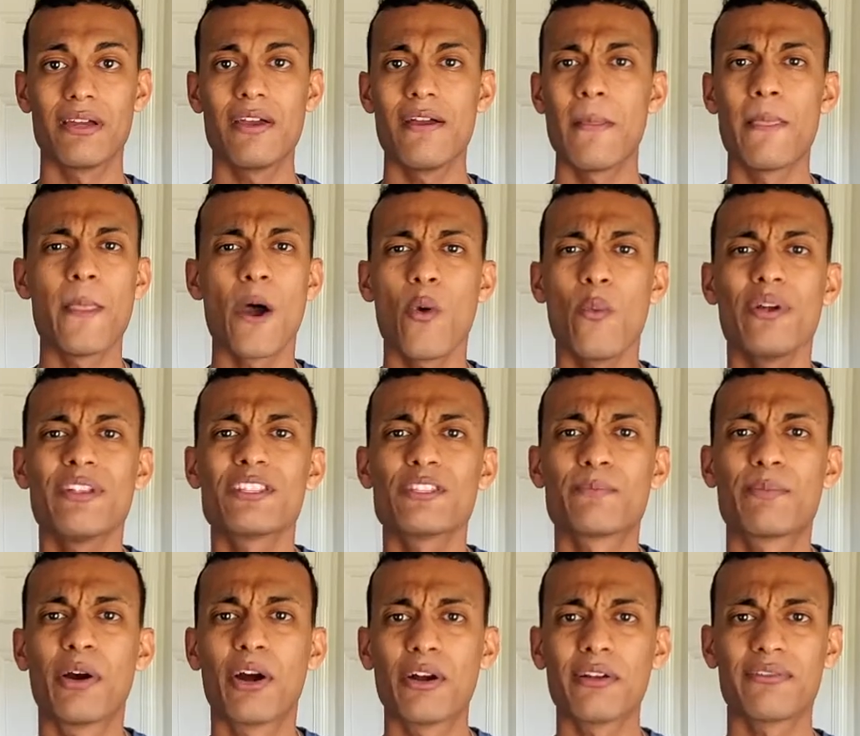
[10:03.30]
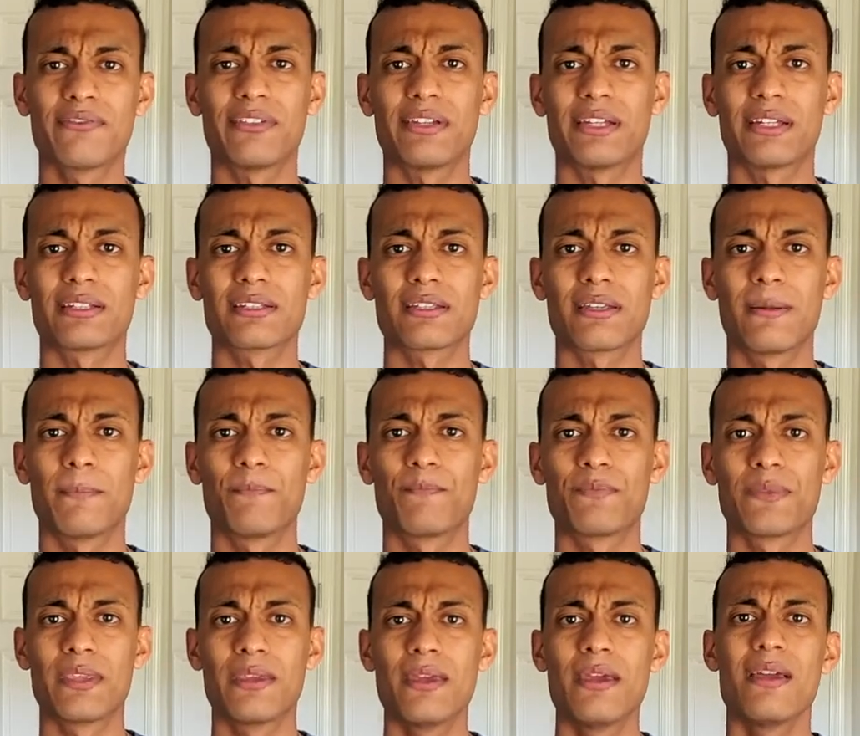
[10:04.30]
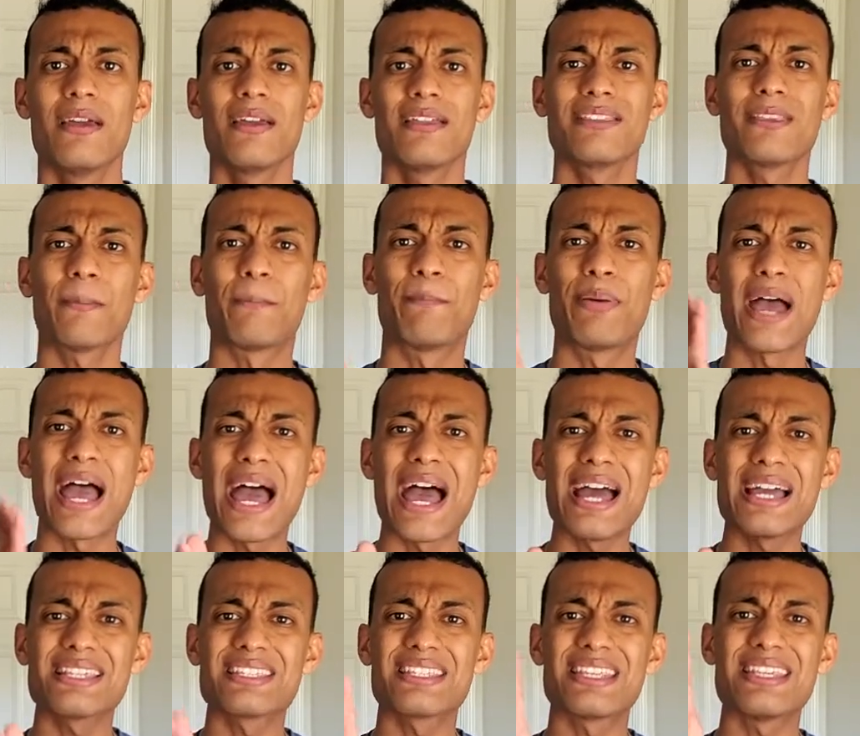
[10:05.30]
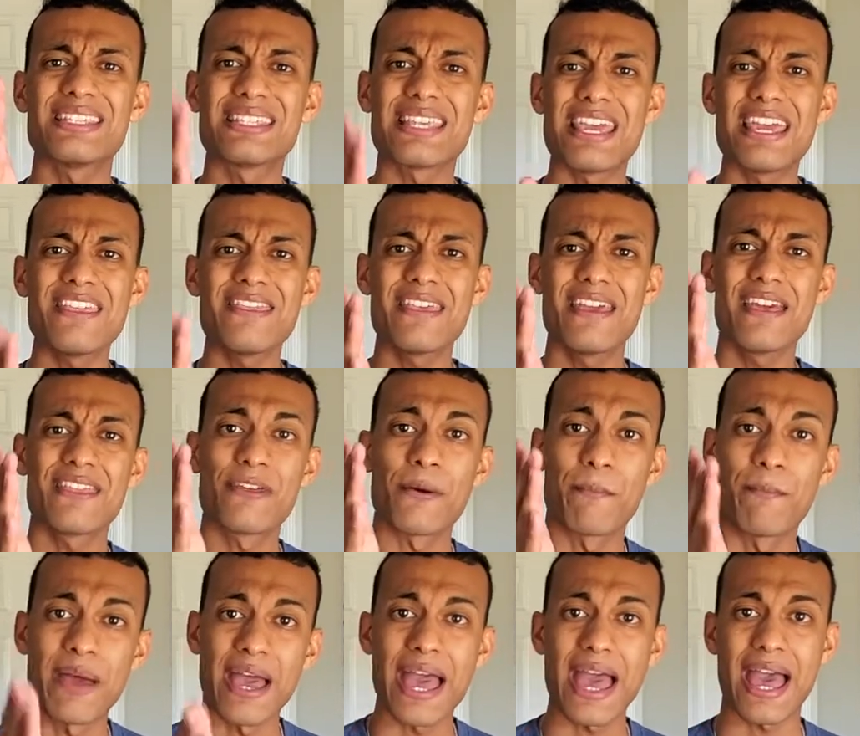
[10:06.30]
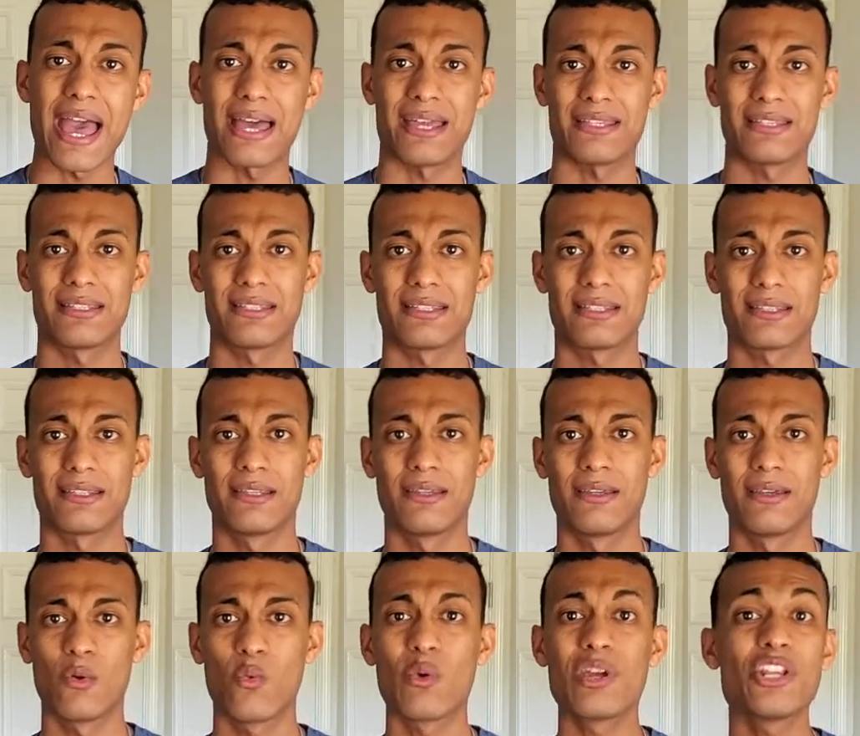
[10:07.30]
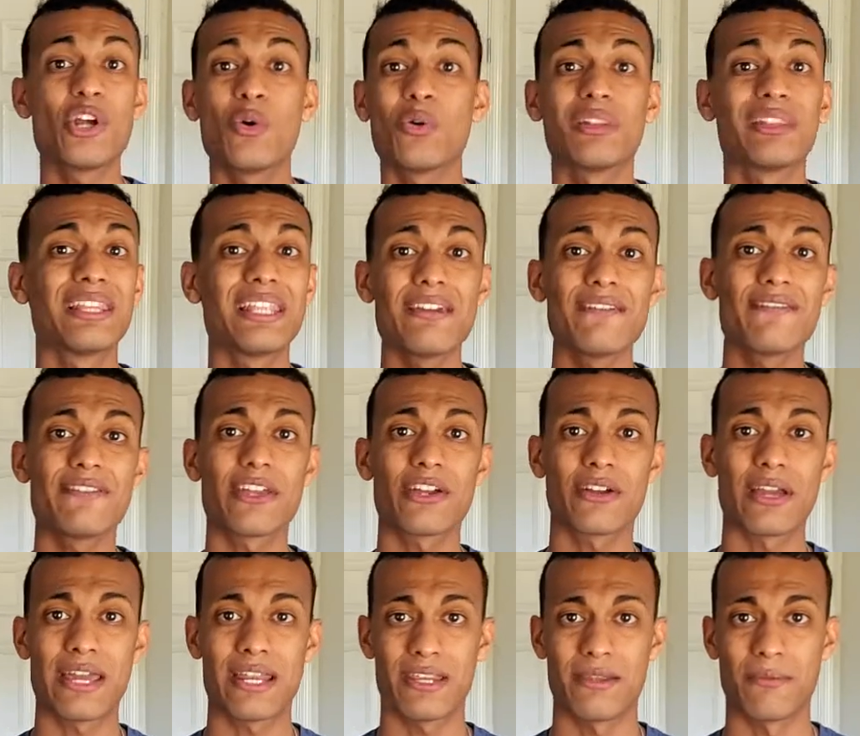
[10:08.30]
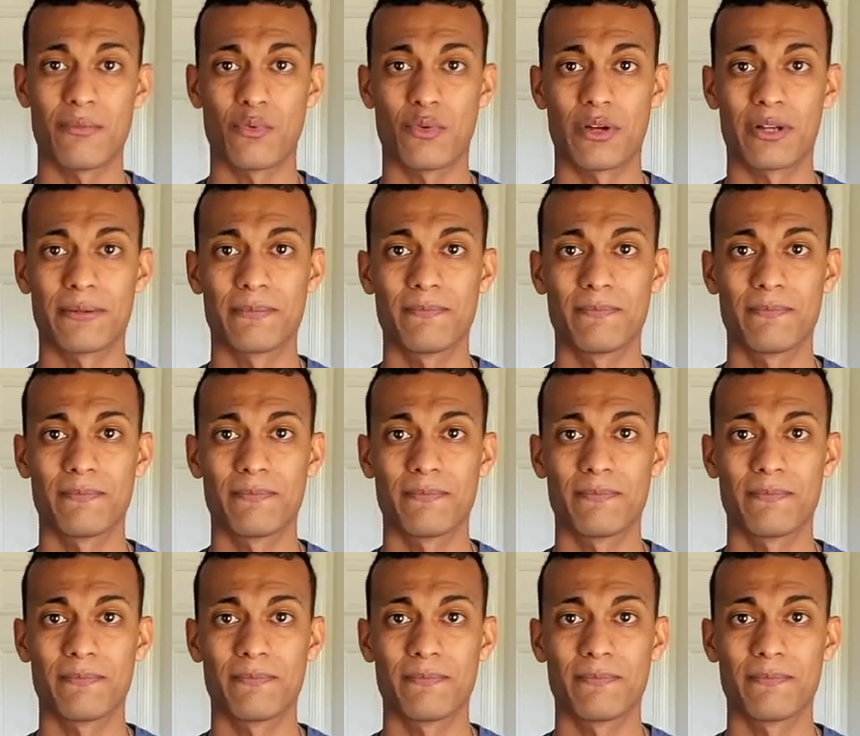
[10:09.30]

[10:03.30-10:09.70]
No one's perfect. The past is in the past. We don't live there anymore.